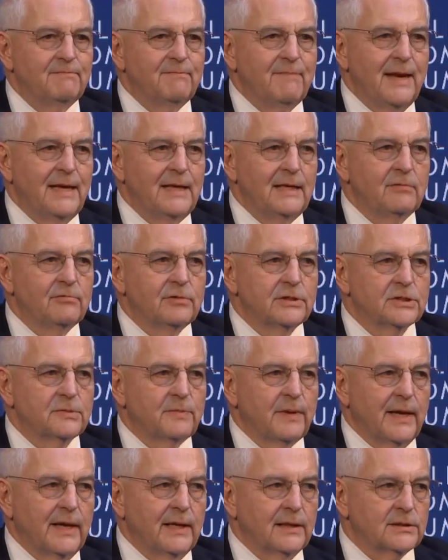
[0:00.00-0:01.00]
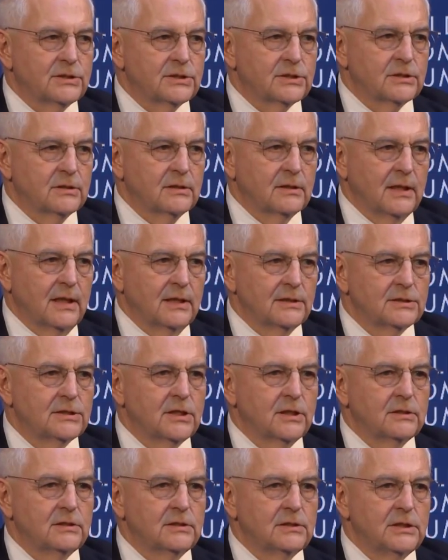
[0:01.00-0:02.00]
in many respects, the
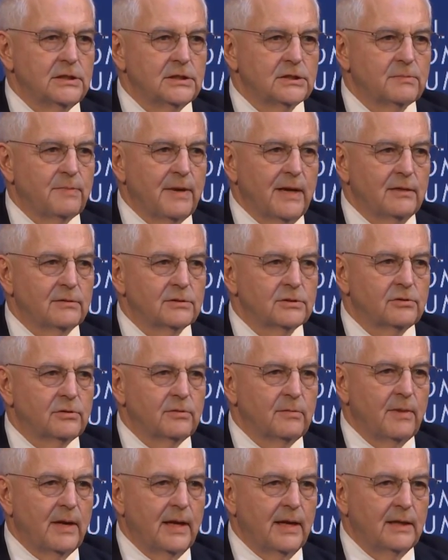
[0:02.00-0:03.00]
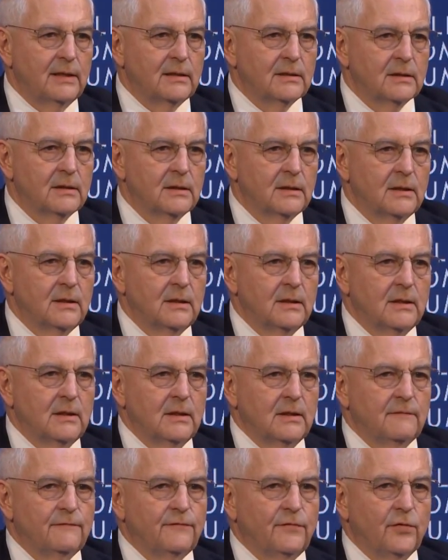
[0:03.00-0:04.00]
uncertainty is bound to remain
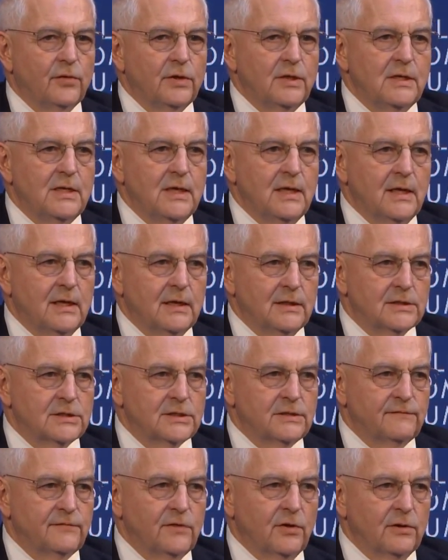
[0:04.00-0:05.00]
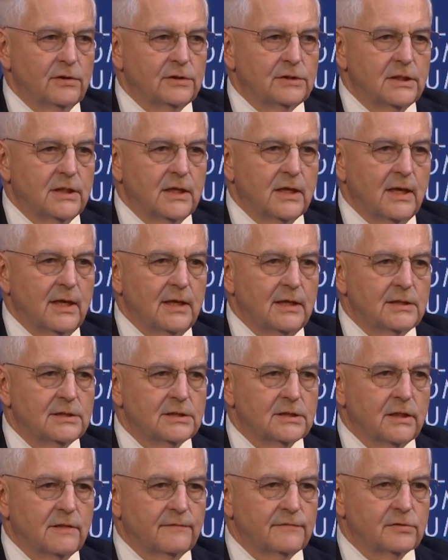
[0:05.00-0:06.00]
for years, if not
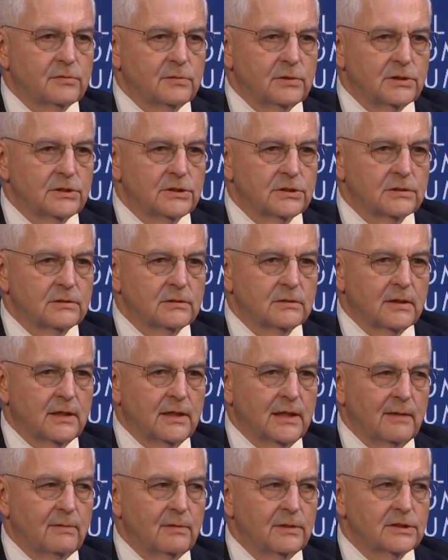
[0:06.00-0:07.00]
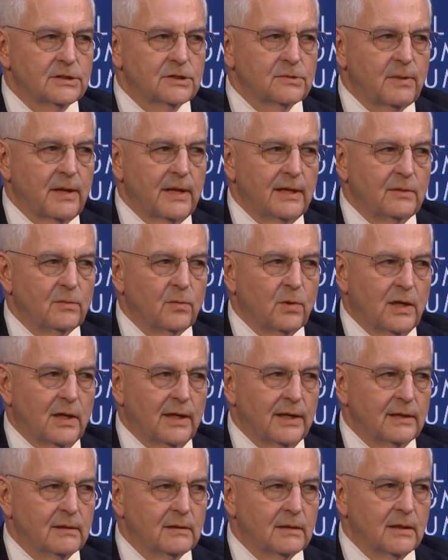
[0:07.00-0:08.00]
decades afterwards, and I will explain
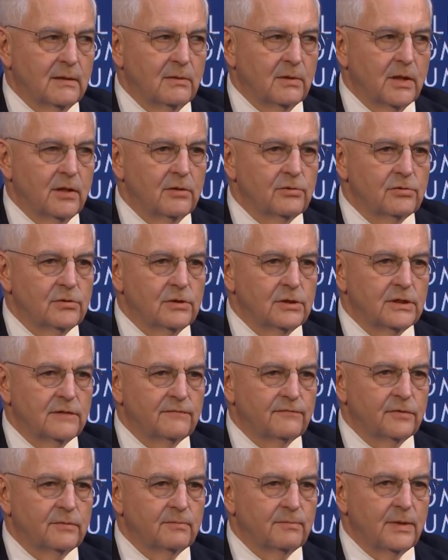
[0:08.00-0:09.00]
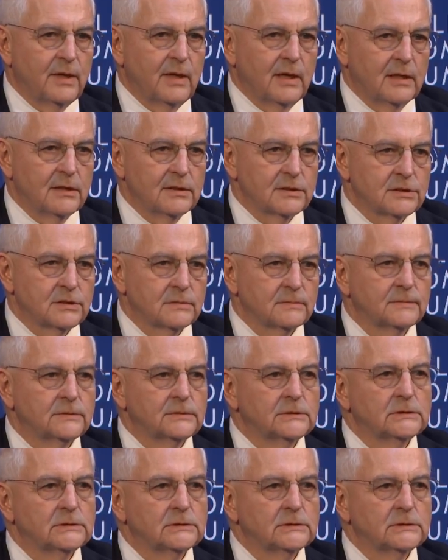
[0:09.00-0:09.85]
why, and I will go through the different parts.